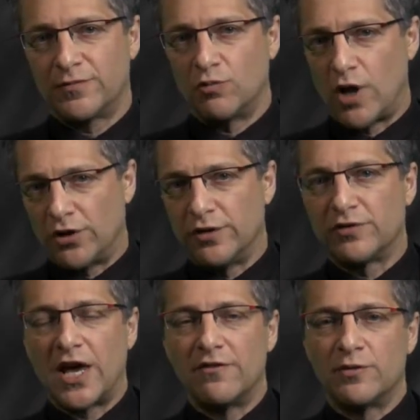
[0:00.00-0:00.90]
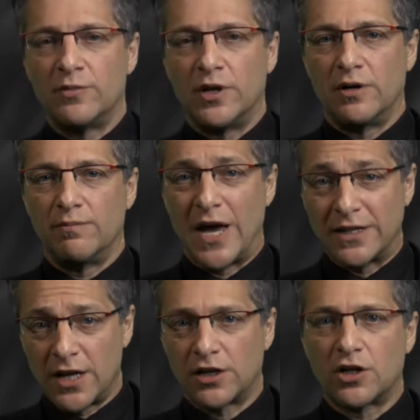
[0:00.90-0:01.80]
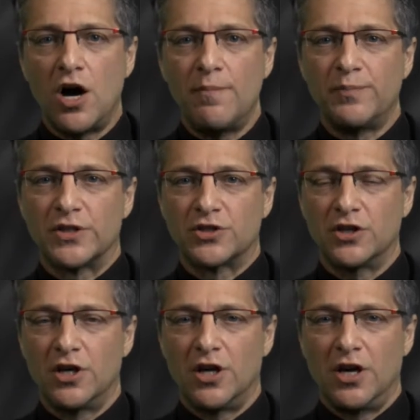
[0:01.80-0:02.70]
A relative gave him a magnetic compass,